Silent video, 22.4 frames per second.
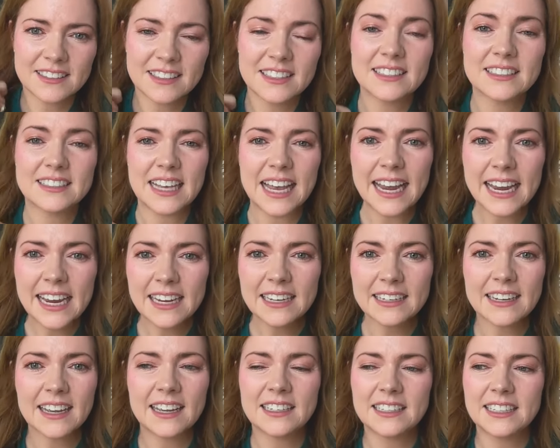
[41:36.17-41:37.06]
he's
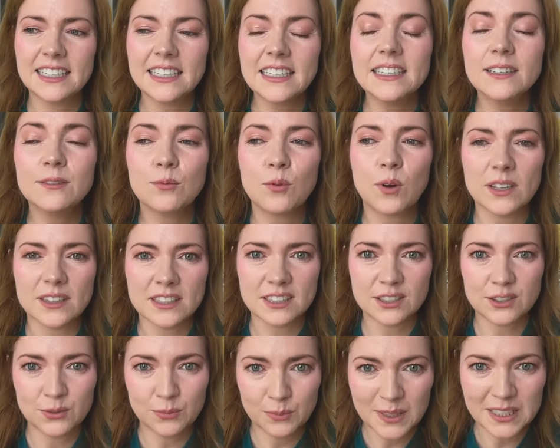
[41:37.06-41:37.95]
eight, and he
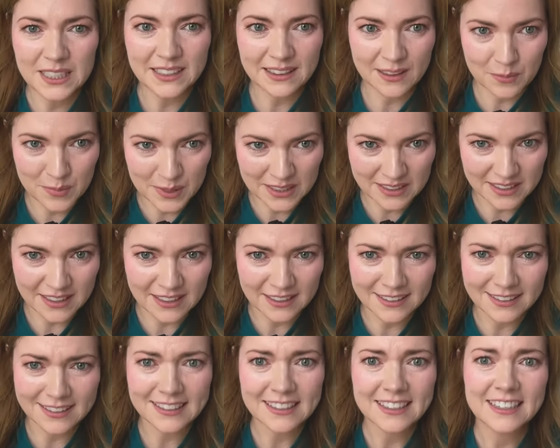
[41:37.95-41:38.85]
wants to be in the
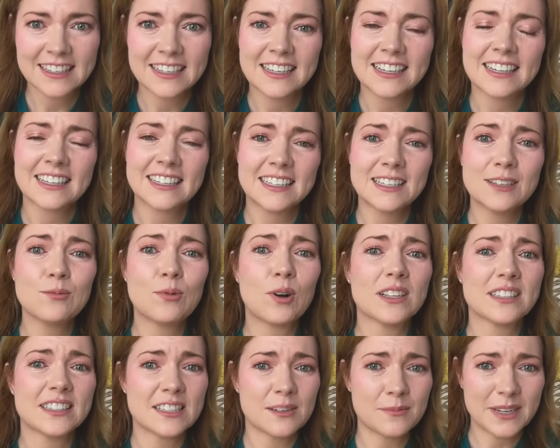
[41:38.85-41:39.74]
business. He
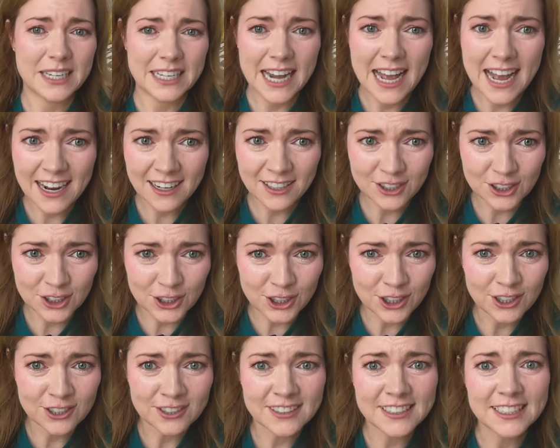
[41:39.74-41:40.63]
wants to be an
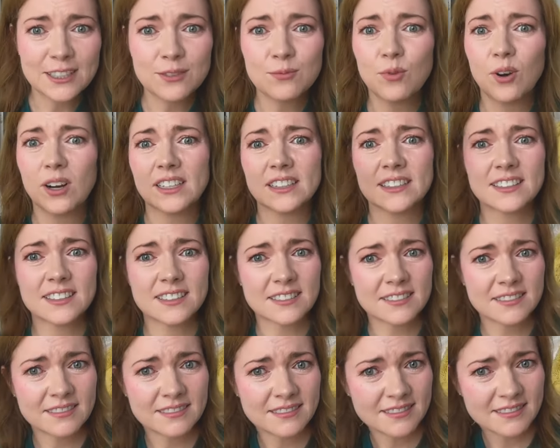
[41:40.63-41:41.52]
actor. He
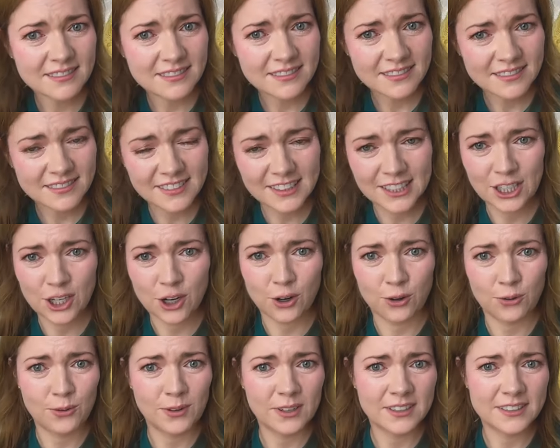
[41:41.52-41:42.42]
wants, you
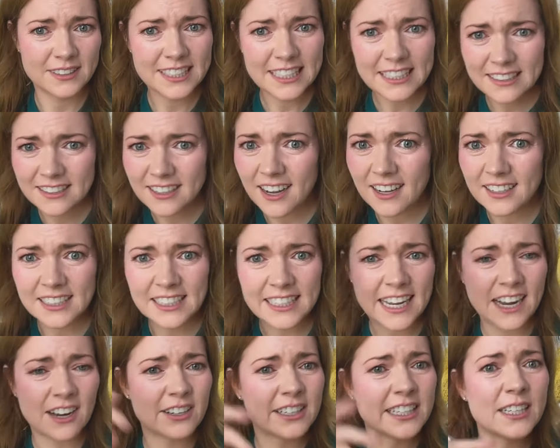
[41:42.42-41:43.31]
know, a TikTok
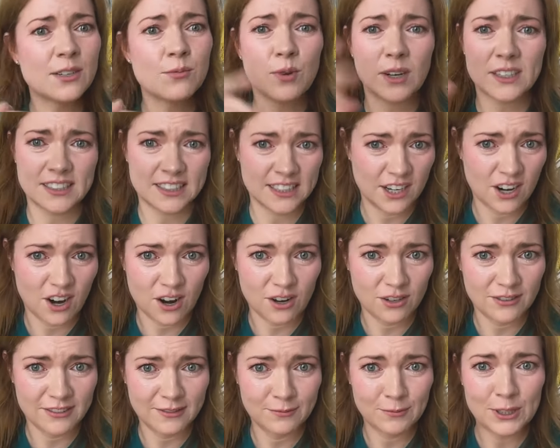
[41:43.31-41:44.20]
account. He wants it
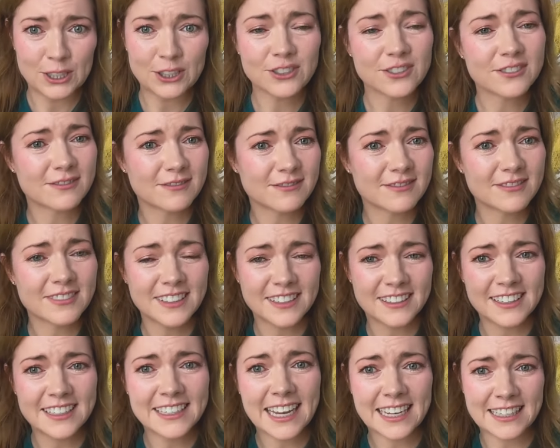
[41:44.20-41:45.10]
all, which
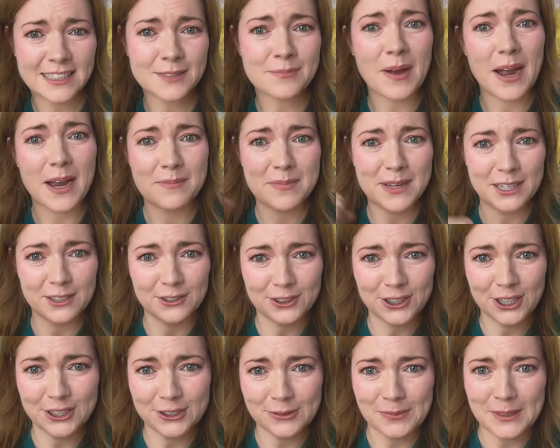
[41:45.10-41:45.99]
against my better
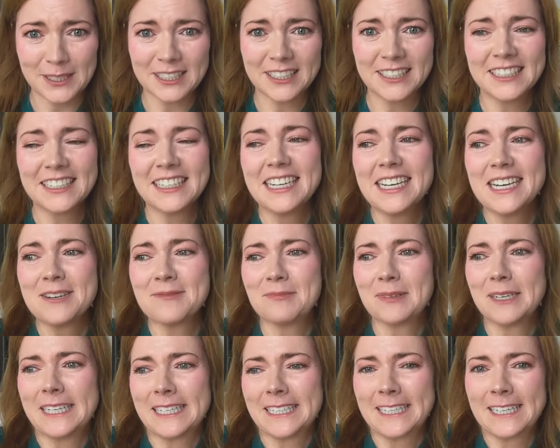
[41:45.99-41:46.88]
judgment.
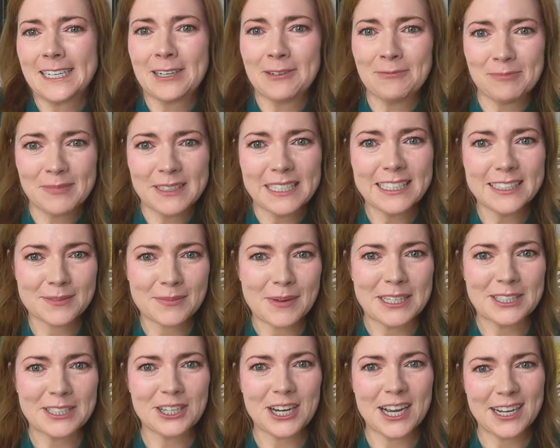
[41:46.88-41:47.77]
But um, he is
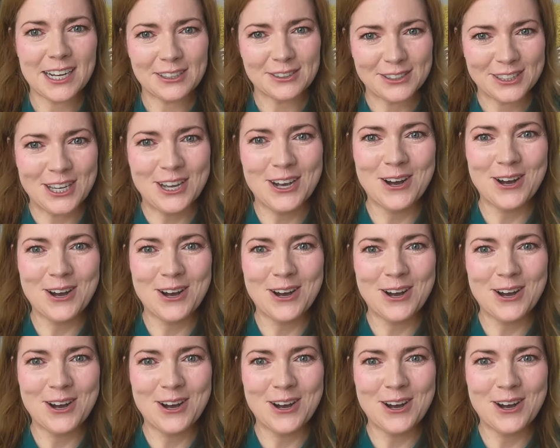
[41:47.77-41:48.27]
my child.